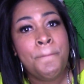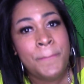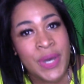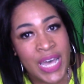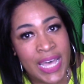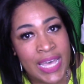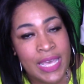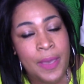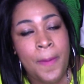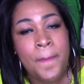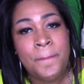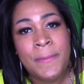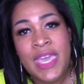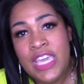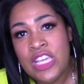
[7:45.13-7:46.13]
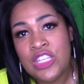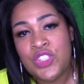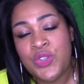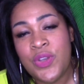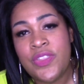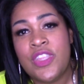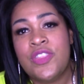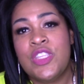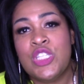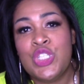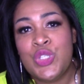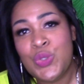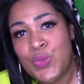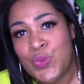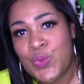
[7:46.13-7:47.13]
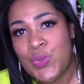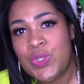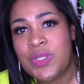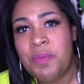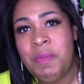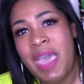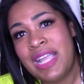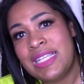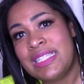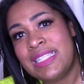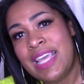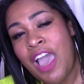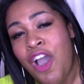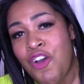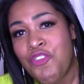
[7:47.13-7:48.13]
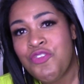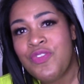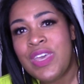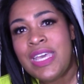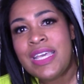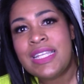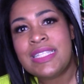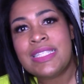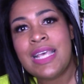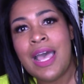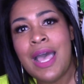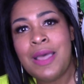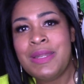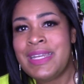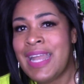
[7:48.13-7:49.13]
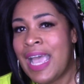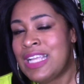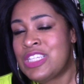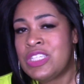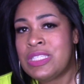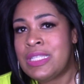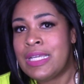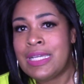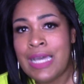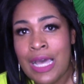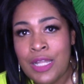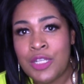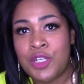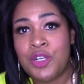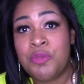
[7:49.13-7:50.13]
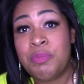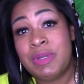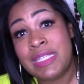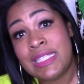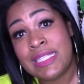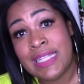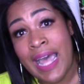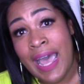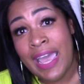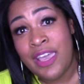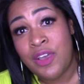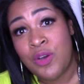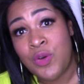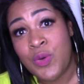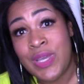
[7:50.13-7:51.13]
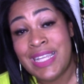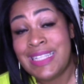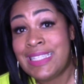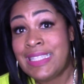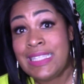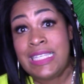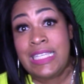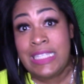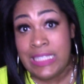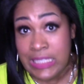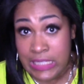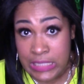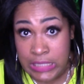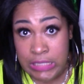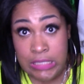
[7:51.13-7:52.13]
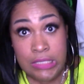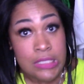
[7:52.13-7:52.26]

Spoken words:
but making sure that the shoes match the outfit, not just in color, but style and season.